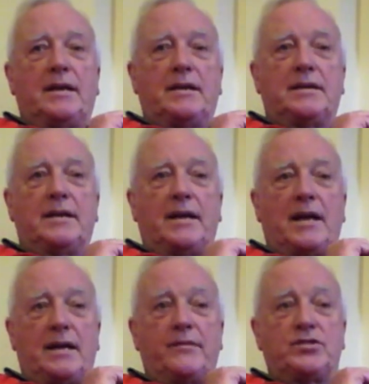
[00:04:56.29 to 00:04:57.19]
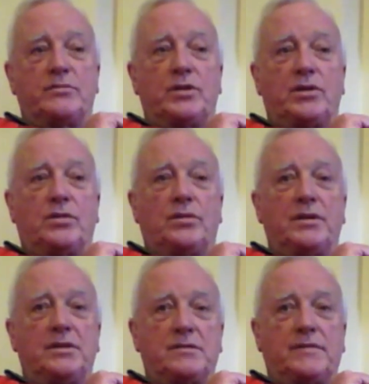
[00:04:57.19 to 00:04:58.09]
And I have some
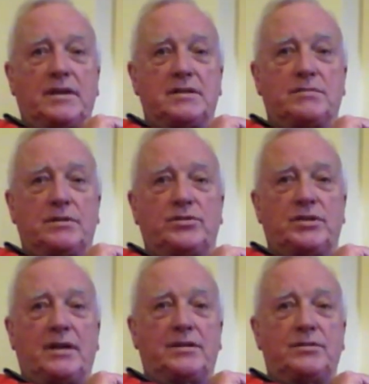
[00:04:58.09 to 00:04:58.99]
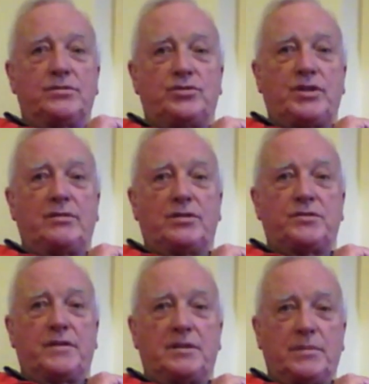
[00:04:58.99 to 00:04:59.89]
recordings of his which I do
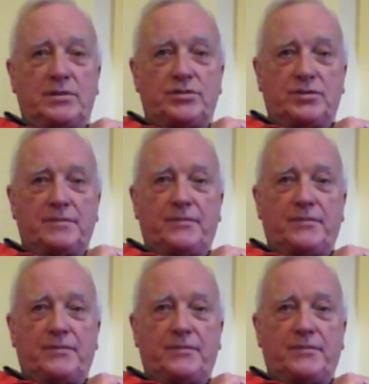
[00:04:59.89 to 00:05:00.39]
cherish very much.